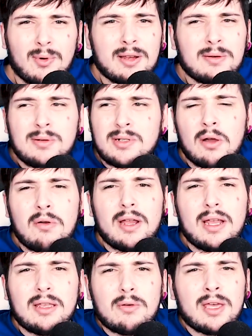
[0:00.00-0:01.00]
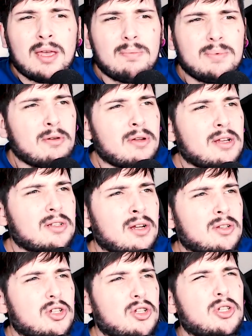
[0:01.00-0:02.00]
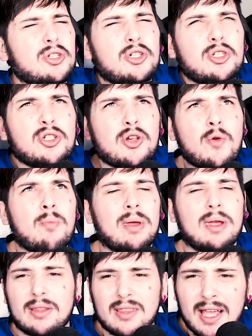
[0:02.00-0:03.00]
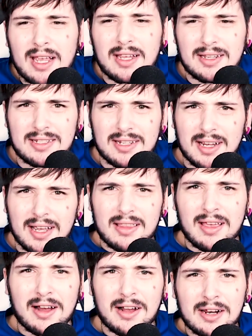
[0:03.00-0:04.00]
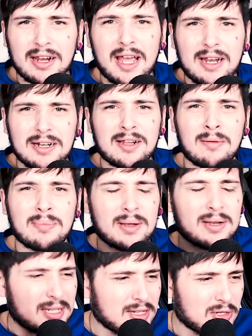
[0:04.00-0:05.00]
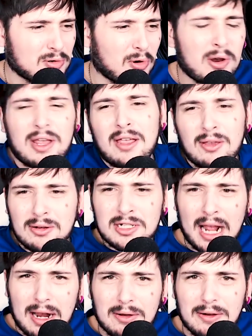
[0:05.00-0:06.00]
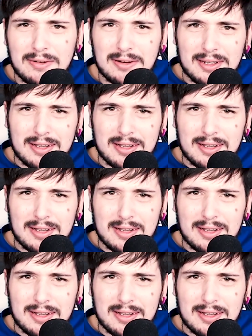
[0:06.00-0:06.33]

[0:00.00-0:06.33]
are you doing? You keep doing such stupid things that are going to end up destroying your channel!